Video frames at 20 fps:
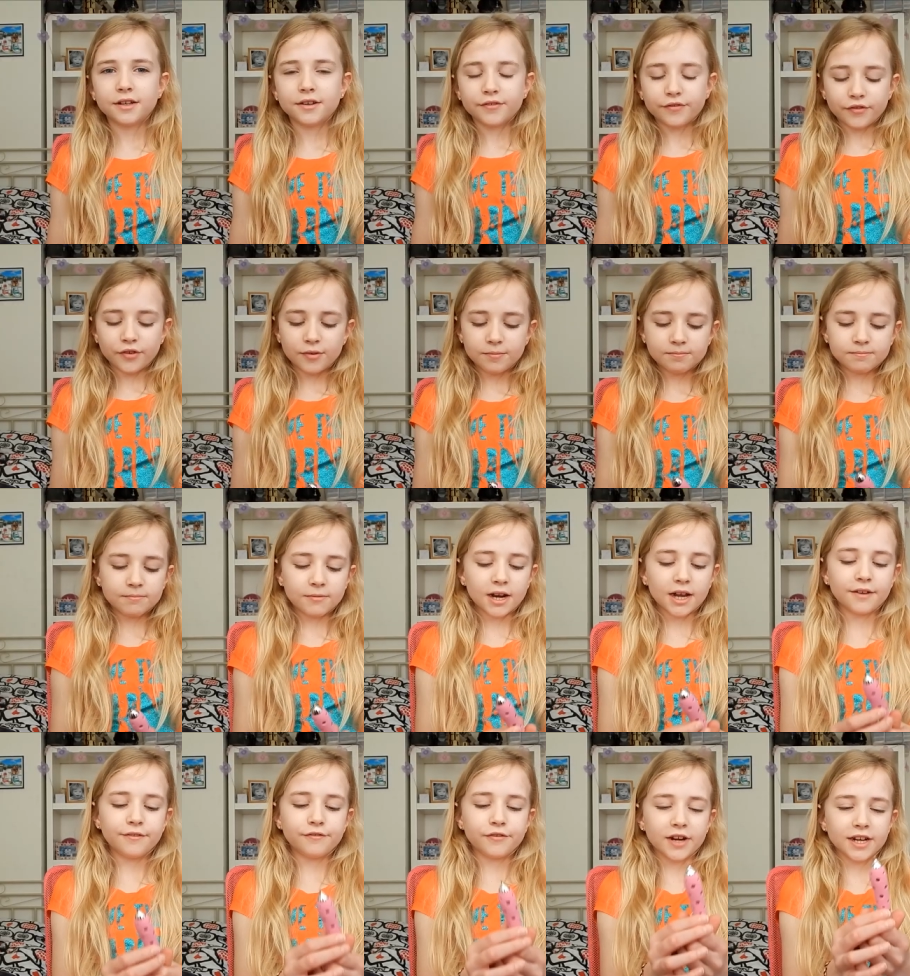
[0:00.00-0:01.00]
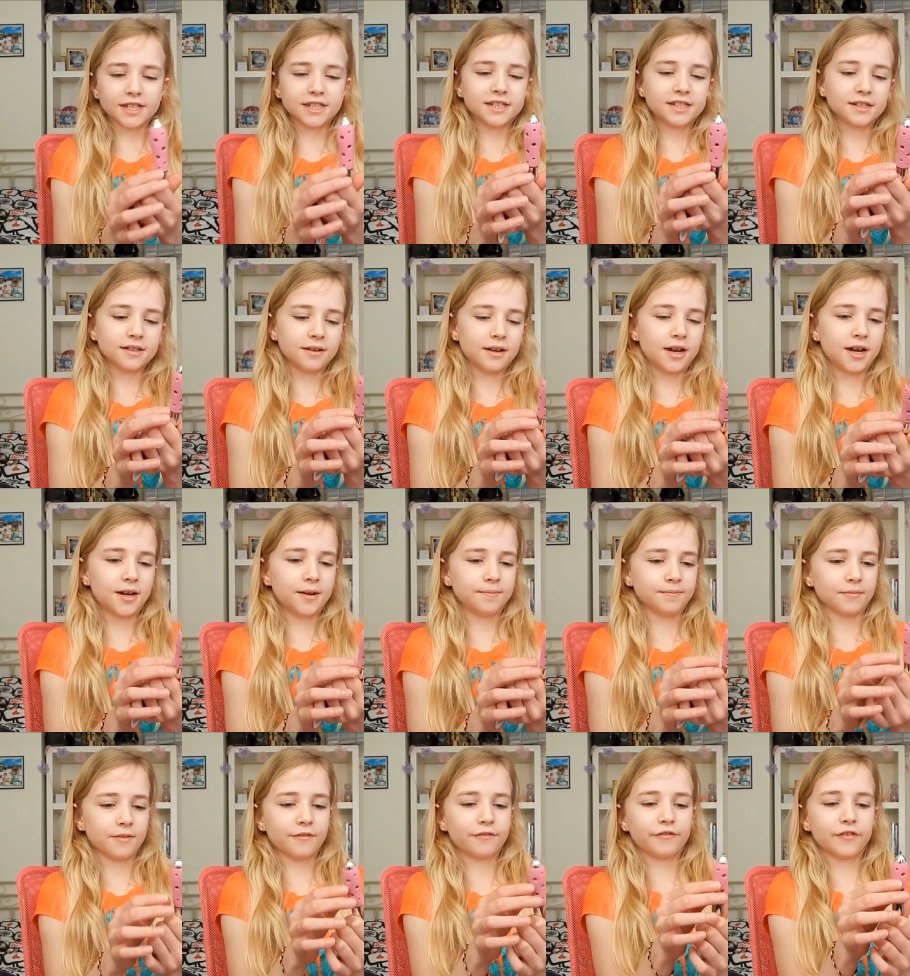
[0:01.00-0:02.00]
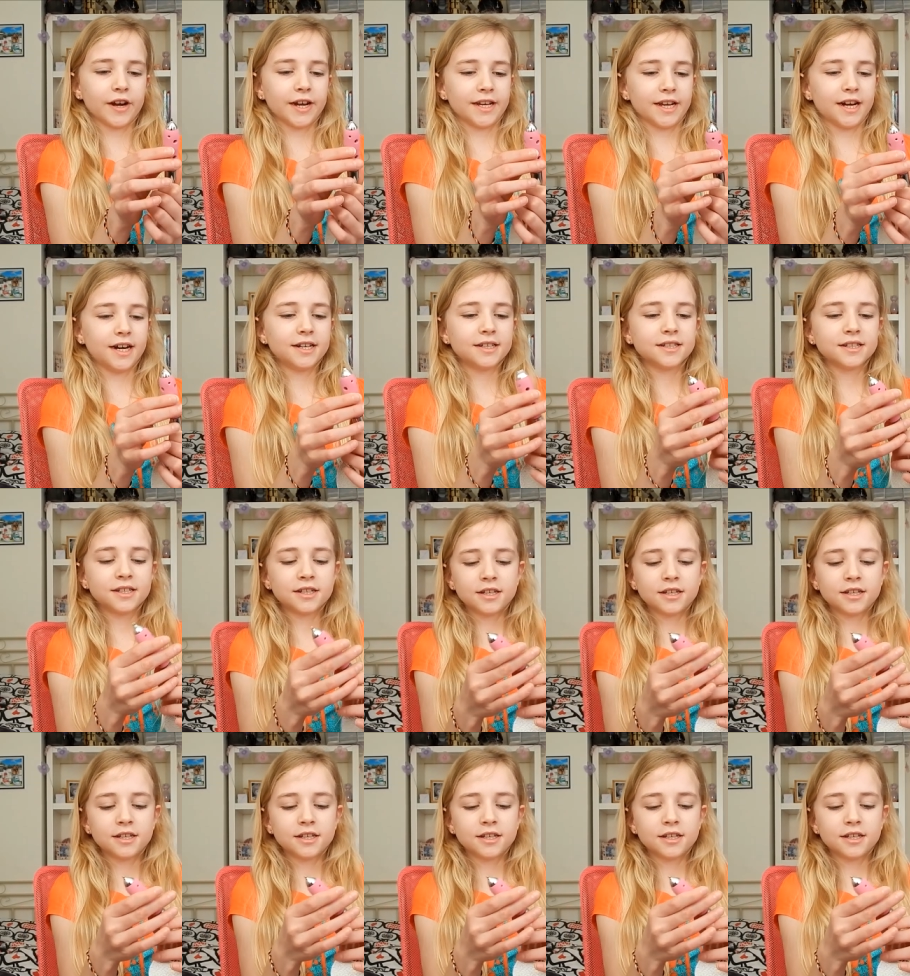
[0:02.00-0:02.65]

From my friend um, Freya,